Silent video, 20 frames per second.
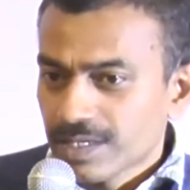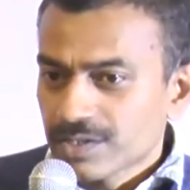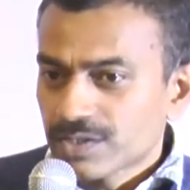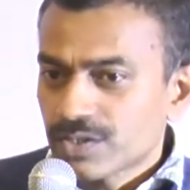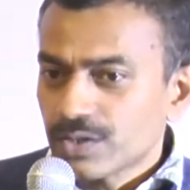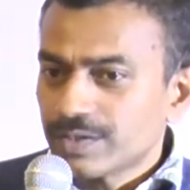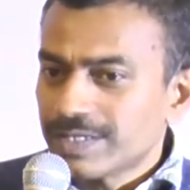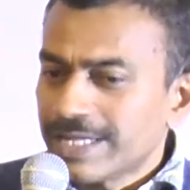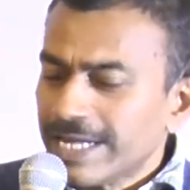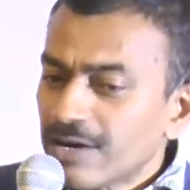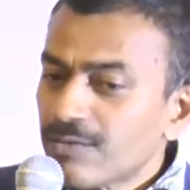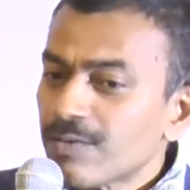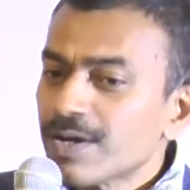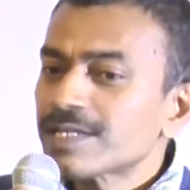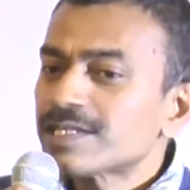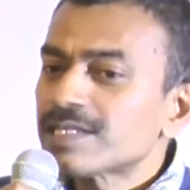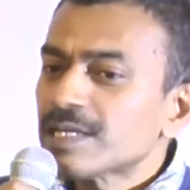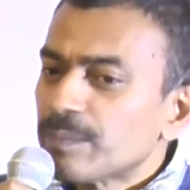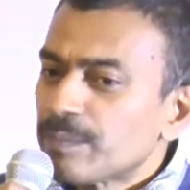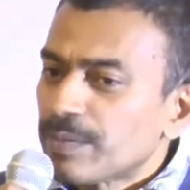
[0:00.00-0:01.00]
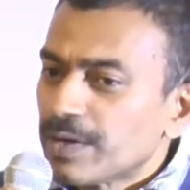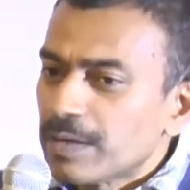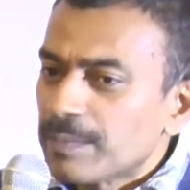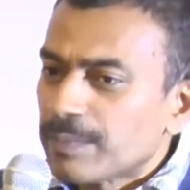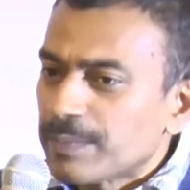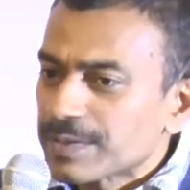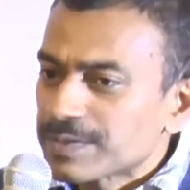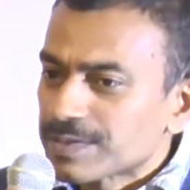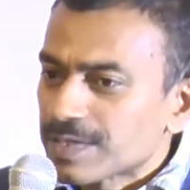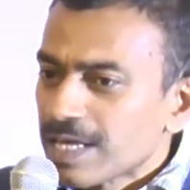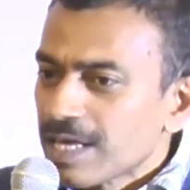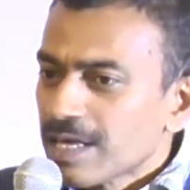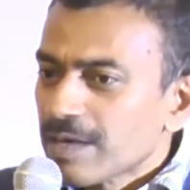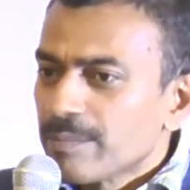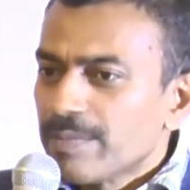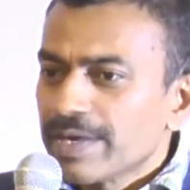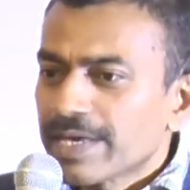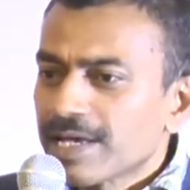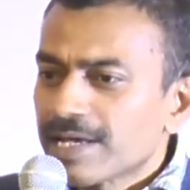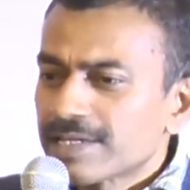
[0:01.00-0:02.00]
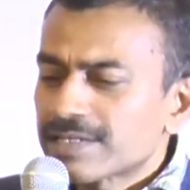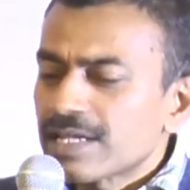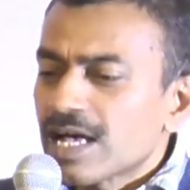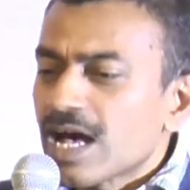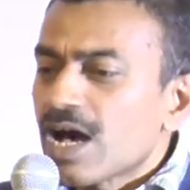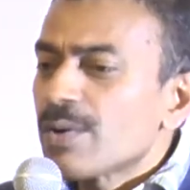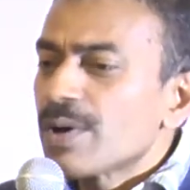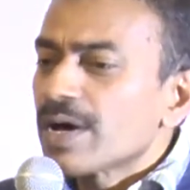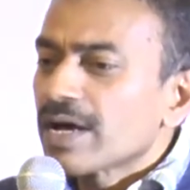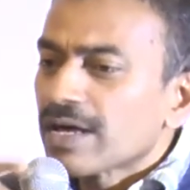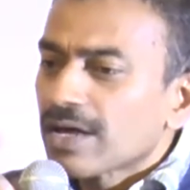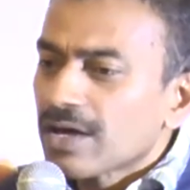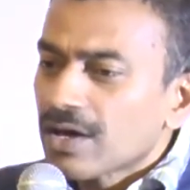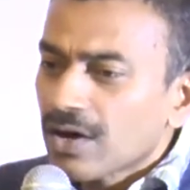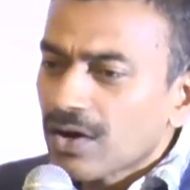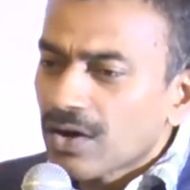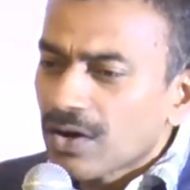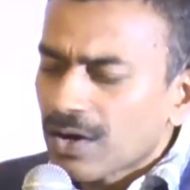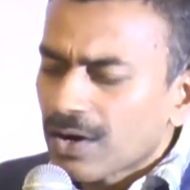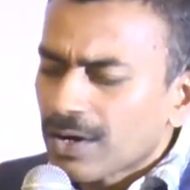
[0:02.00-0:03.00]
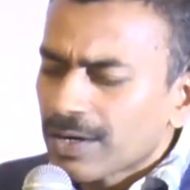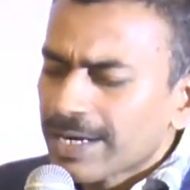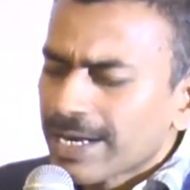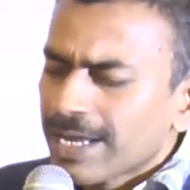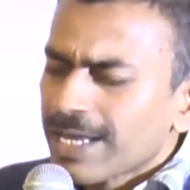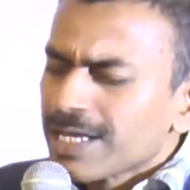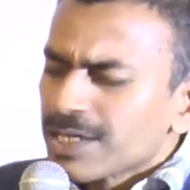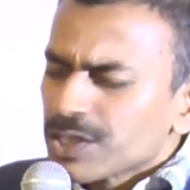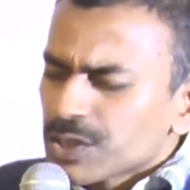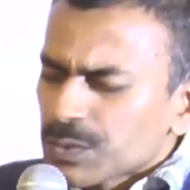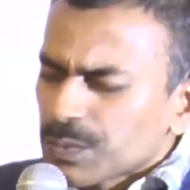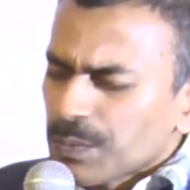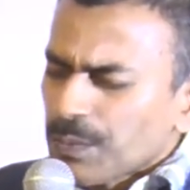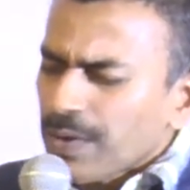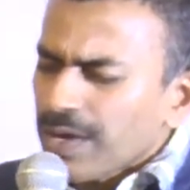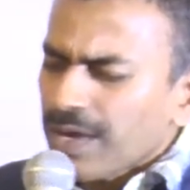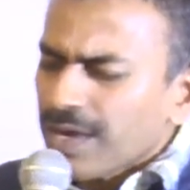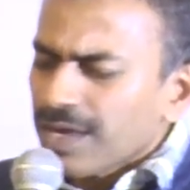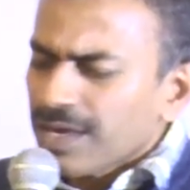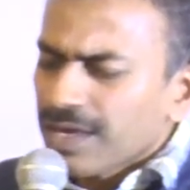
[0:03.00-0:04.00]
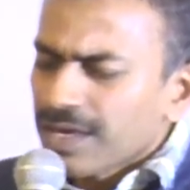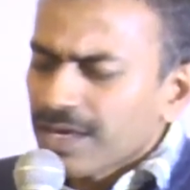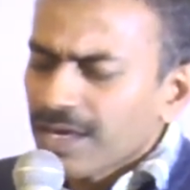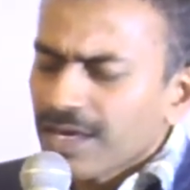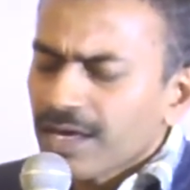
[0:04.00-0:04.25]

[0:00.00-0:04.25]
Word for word: So there was a purpose, because our God speaks